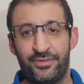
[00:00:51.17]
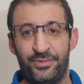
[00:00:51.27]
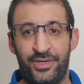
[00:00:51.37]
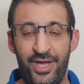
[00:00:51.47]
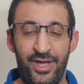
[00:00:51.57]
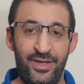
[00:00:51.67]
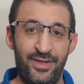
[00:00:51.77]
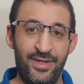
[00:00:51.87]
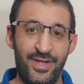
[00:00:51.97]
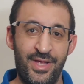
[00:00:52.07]
Okay,
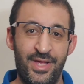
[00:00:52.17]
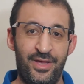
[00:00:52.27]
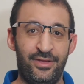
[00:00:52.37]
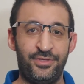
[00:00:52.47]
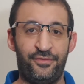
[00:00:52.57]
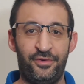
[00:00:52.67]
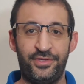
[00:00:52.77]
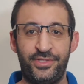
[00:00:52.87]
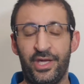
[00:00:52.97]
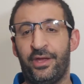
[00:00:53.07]
is the
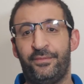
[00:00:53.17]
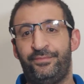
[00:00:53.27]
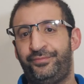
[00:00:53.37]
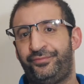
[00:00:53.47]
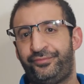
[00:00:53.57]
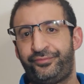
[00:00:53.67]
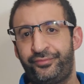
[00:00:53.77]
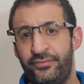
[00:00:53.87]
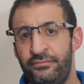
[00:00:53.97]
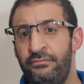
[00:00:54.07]
first thing.
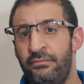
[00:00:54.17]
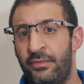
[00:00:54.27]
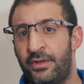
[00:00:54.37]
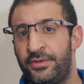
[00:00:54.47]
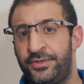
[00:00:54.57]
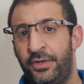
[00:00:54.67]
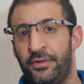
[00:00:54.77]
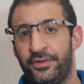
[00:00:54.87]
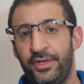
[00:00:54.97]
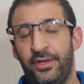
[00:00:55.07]

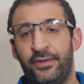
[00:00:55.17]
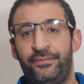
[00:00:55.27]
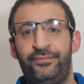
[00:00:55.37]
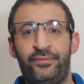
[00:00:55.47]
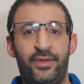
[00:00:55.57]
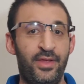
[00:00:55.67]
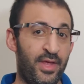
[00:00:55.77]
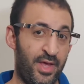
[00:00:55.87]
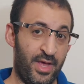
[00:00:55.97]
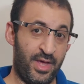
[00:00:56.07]
Second thing,
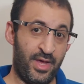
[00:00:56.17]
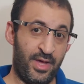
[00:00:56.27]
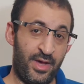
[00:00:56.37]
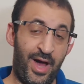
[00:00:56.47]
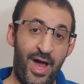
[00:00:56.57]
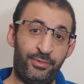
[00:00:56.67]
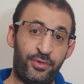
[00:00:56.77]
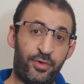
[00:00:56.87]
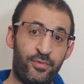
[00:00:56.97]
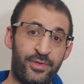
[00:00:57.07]
how
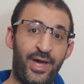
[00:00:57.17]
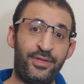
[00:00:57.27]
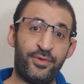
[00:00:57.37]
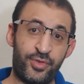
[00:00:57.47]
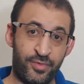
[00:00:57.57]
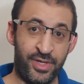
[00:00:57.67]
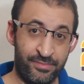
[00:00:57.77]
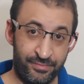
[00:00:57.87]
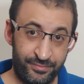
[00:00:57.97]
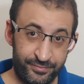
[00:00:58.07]
to create the
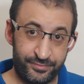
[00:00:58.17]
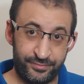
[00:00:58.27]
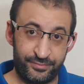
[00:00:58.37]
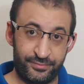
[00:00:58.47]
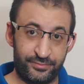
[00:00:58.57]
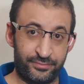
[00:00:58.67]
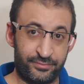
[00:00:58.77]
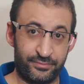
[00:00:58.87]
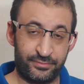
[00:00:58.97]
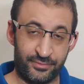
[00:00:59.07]
stream.
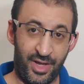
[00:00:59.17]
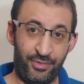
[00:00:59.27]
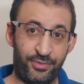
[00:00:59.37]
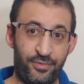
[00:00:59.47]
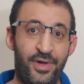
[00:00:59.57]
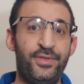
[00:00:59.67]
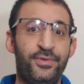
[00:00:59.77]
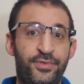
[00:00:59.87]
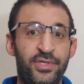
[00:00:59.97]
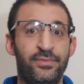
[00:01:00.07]
How to create
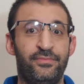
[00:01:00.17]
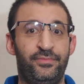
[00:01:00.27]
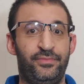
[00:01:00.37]
the stream.